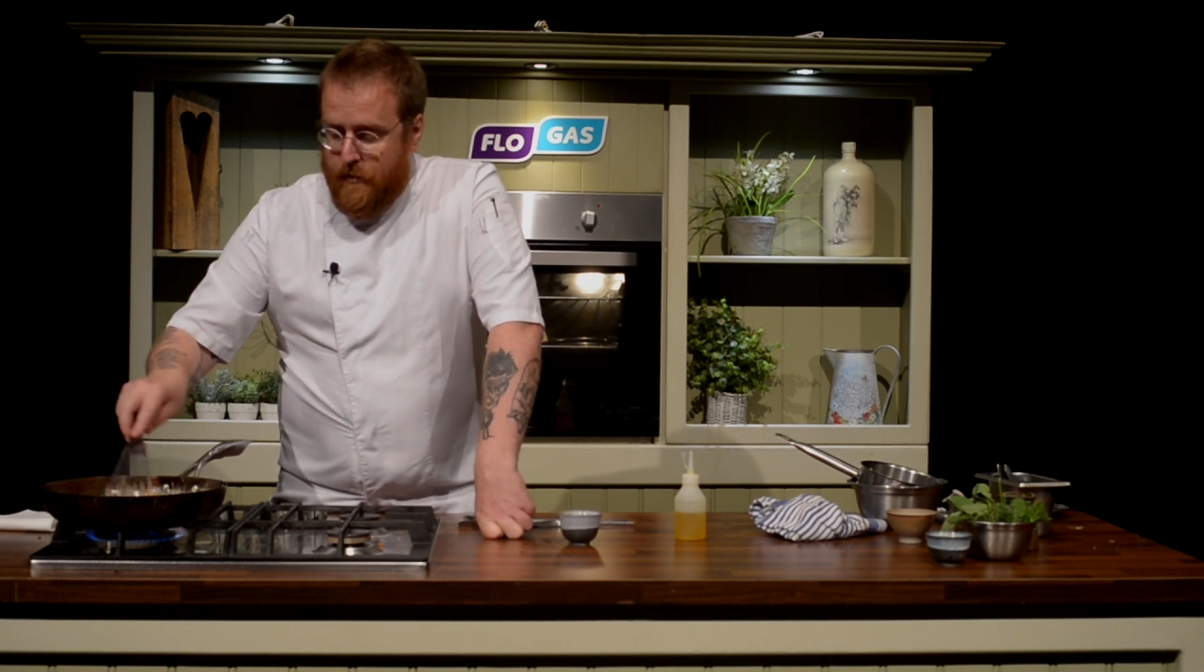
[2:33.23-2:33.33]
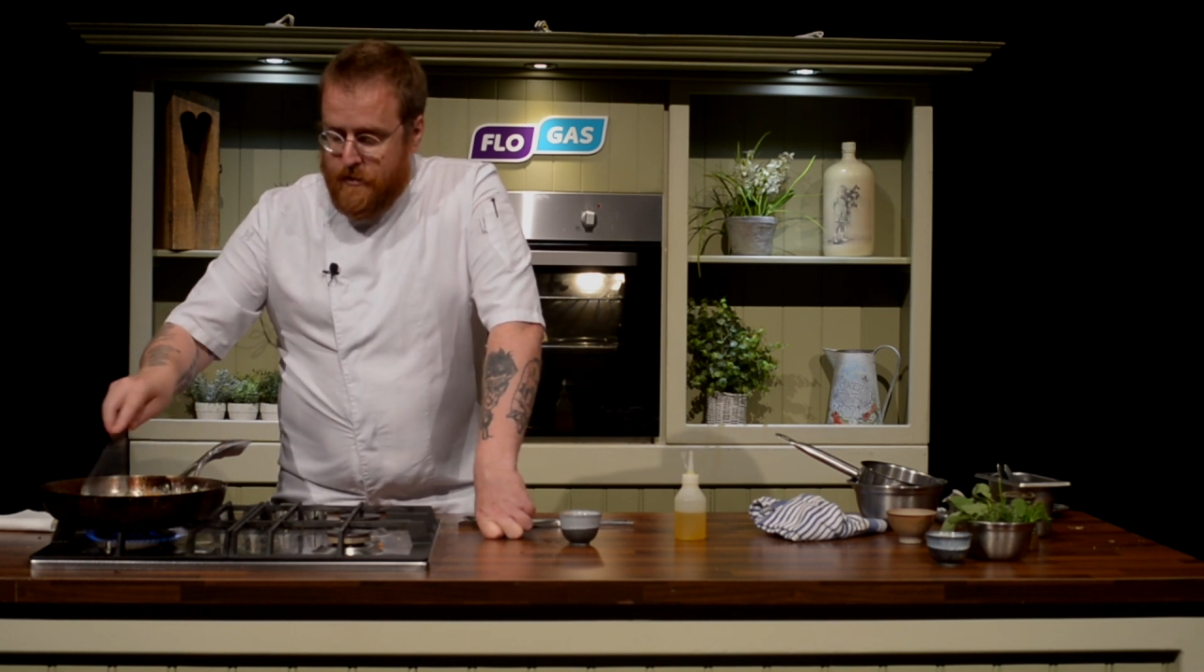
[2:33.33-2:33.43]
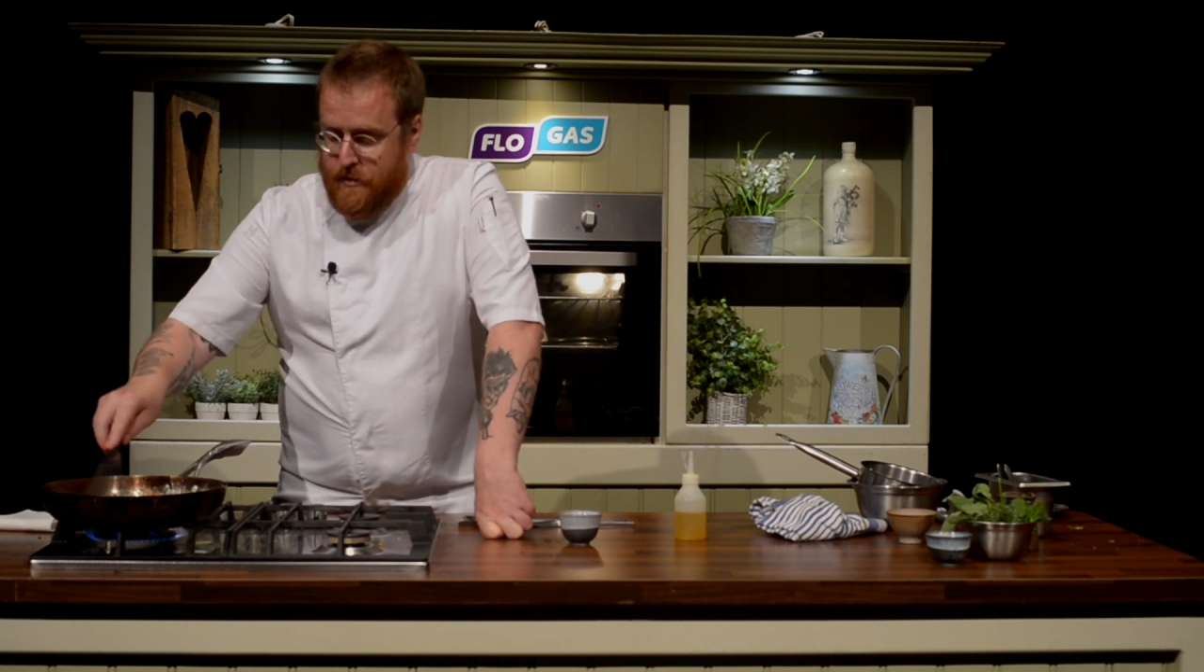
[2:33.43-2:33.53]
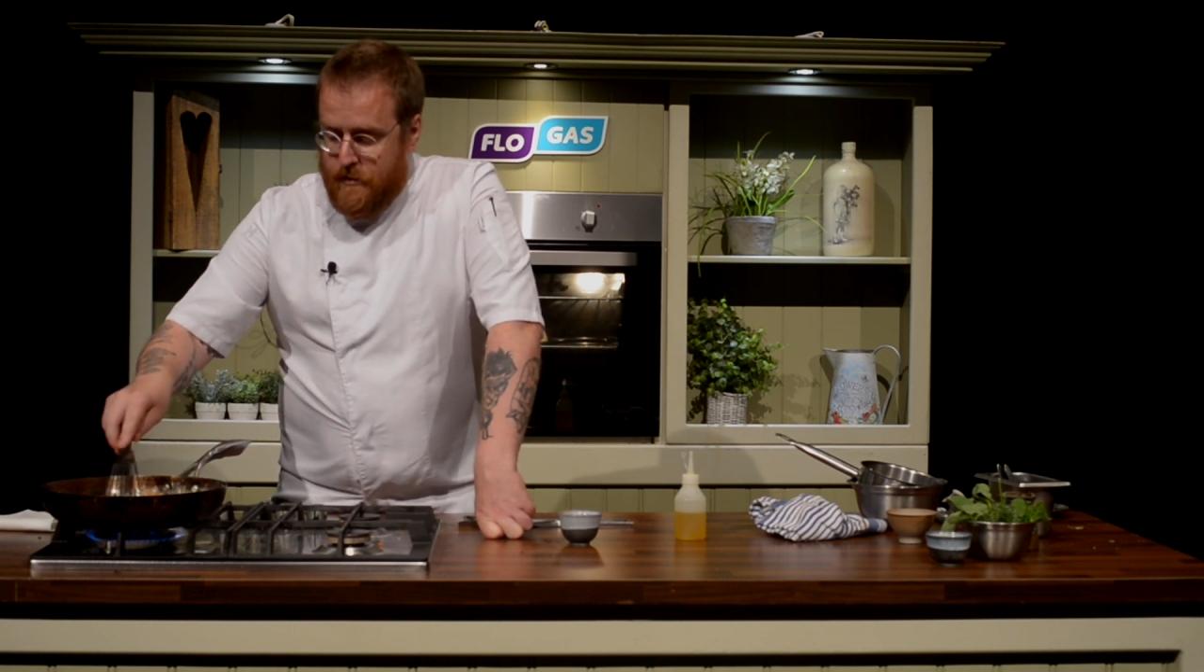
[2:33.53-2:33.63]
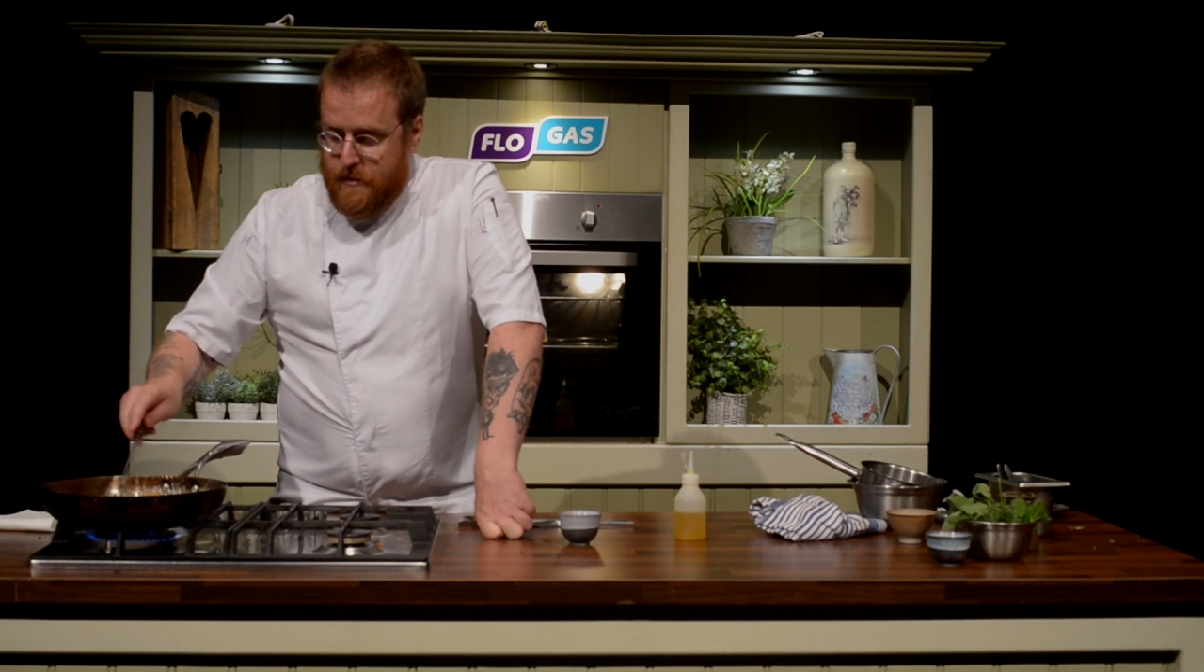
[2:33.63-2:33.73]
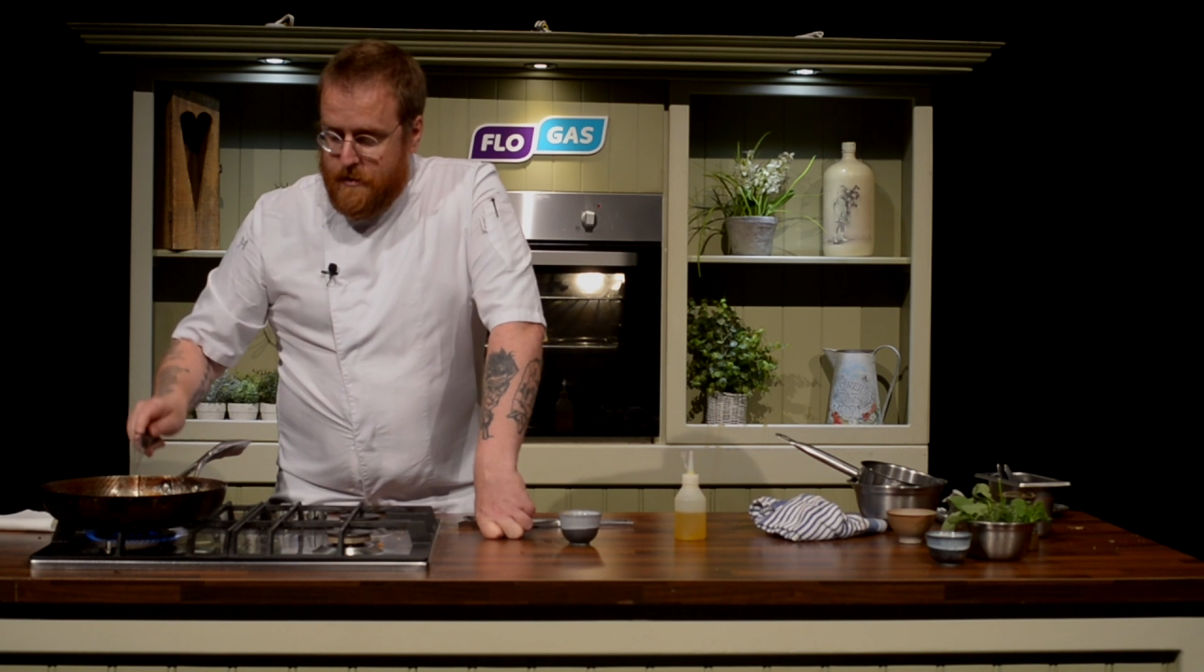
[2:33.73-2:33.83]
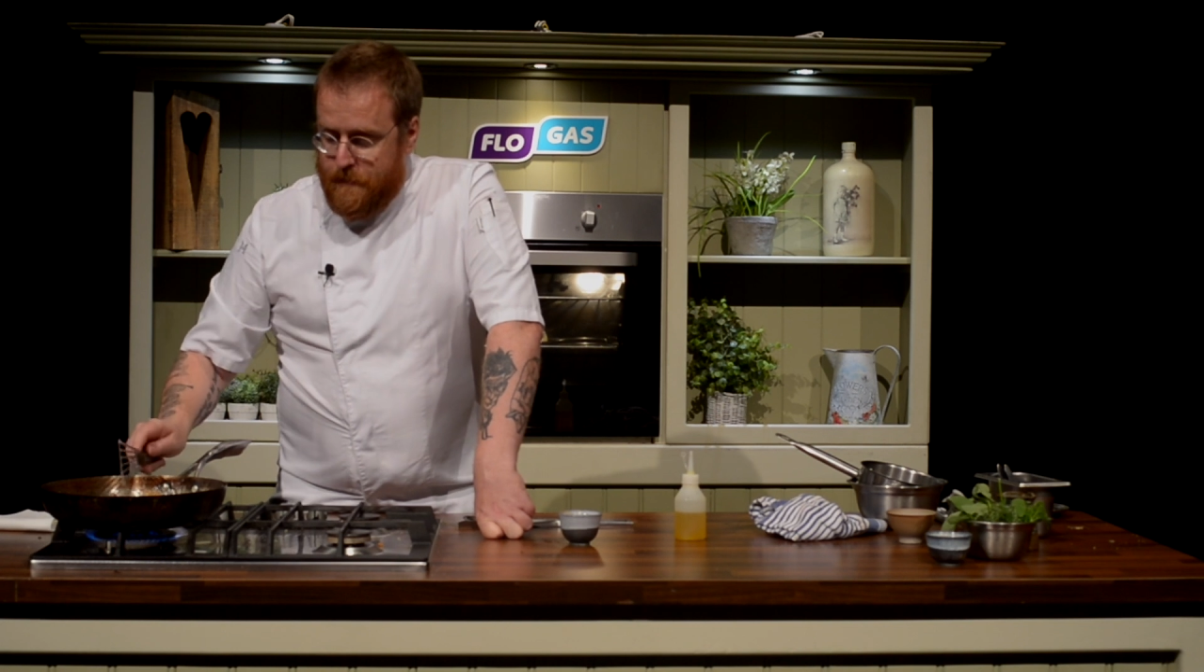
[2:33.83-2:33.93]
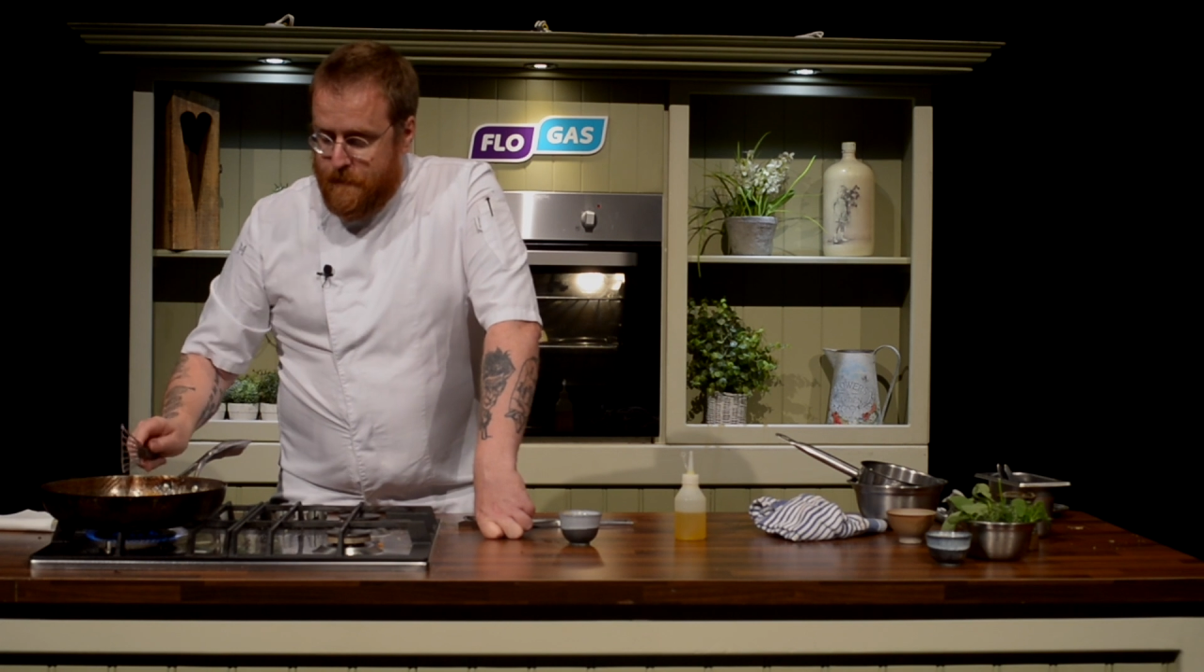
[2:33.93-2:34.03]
your sauce.